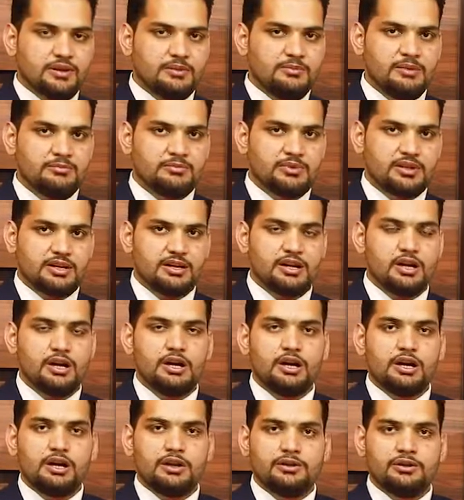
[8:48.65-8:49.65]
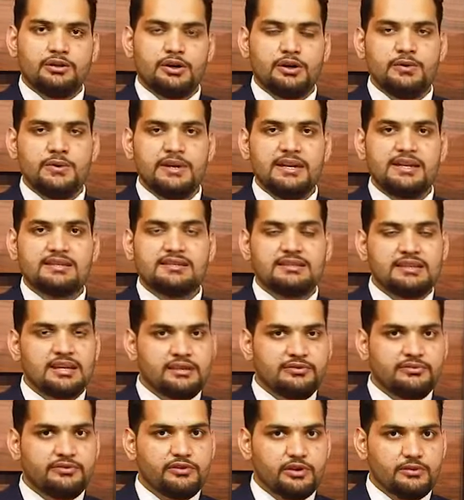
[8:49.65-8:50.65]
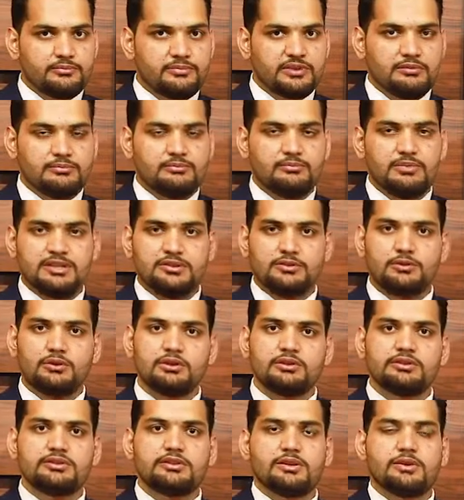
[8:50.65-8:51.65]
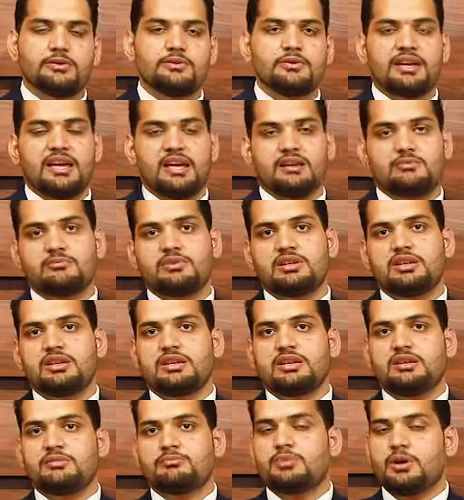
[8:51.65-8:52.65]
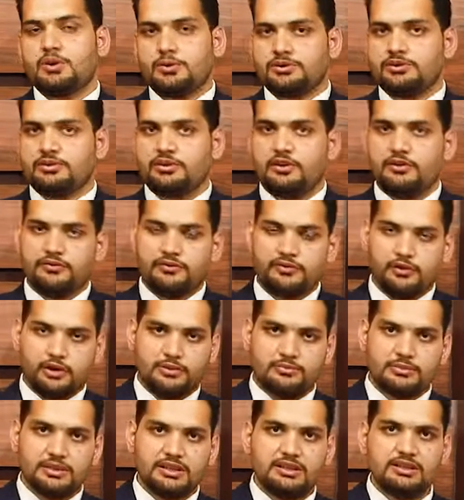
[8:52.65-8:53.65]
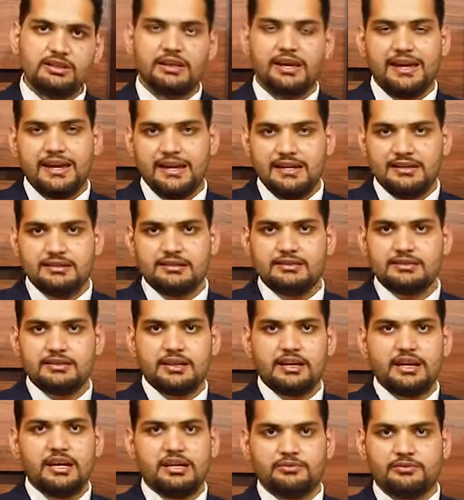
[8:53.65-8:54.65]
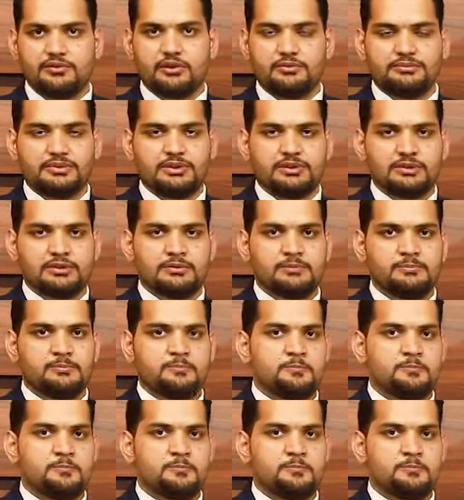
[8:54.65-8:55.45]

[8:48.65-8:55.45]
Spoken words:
remember, though is informal, but although can be both formal and informal.